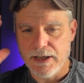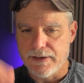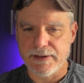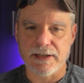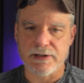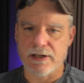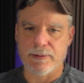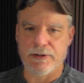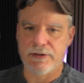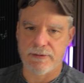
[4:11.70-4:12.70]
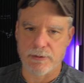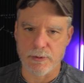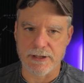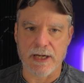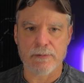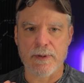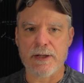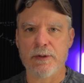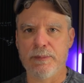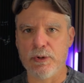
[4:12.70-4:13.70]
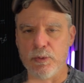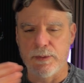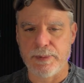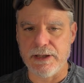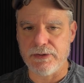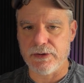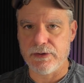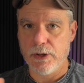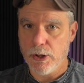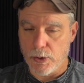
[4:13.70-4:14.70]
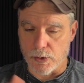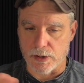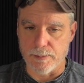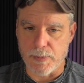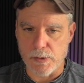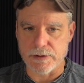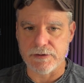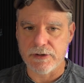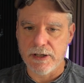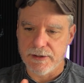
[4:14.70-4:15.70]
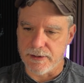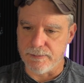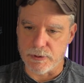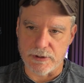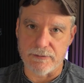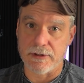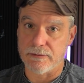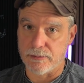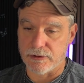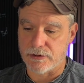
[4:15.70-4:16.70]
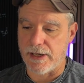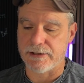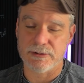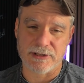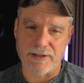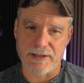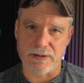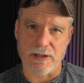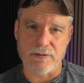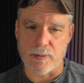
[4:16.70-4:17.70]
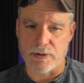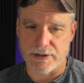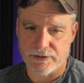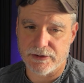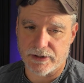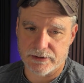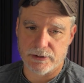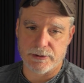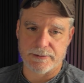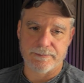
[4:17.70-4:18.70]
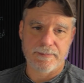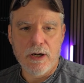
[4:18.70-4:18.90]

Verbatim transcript: I think I talk about this every week. I rather build with pieces or components than build everything from scratch, which I think Lovable gets stuck doing.